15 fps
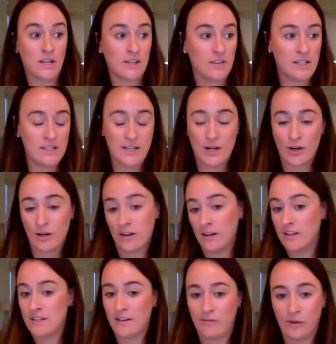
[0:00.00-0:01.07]
at this year in
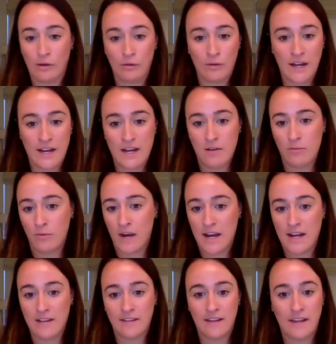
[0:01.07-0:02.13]
a different light,
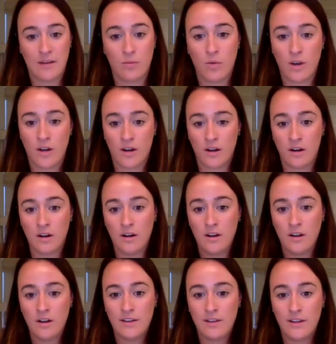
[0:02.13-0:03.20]
right? Like, what are
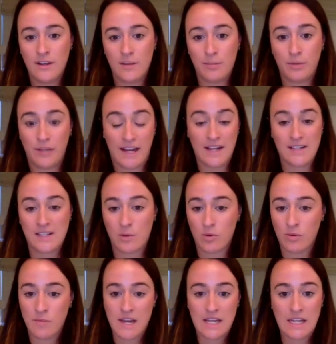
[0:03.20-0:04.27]
the plans that
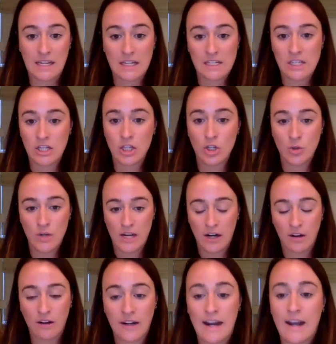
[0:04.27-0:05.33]
we're making into the new
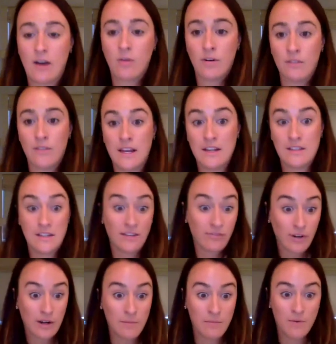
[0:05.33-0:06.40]
year, and how are they
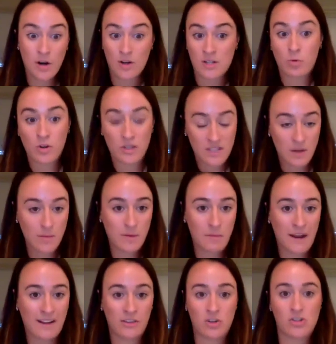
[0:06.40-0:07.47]
different? Are sports coming
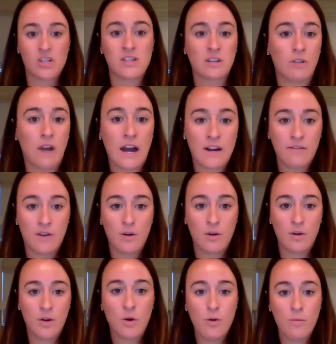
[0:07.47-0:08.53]
back? There's just a lot of
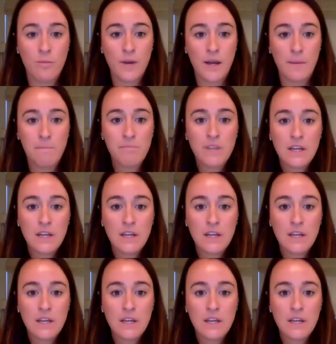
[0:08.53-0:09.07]
unknown, but